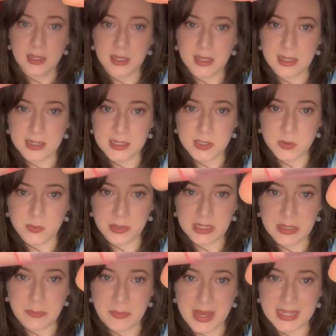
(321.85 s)
It gets
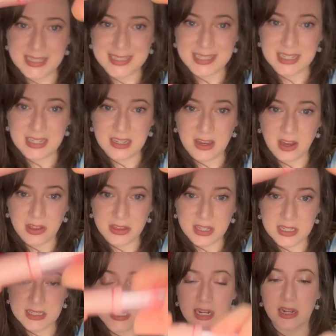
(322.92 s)
really messy on the
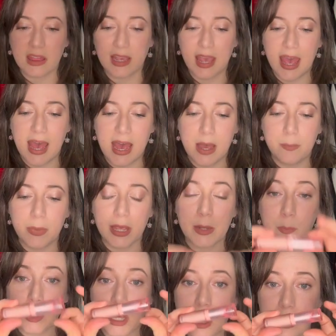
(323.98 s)
inside of the cap, and
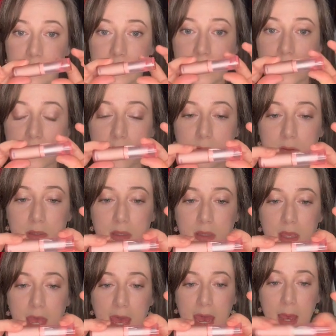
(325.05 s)
because the
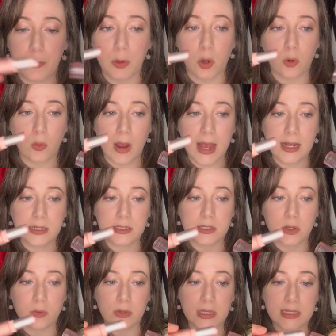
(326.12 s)
cap cracks
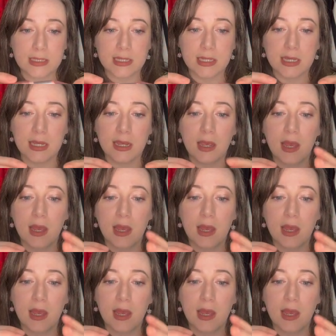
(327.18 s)
so easily,